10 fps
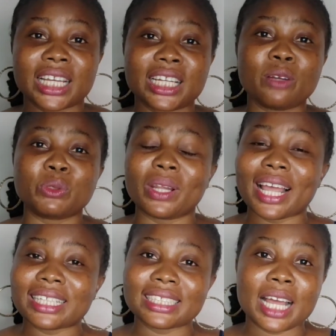It helps to
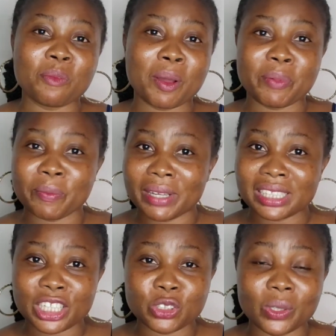lighten
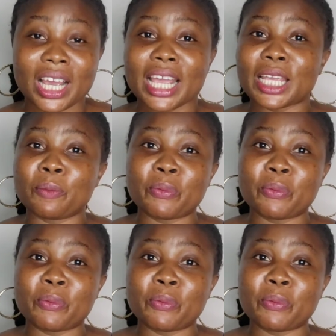hyperpigmentation.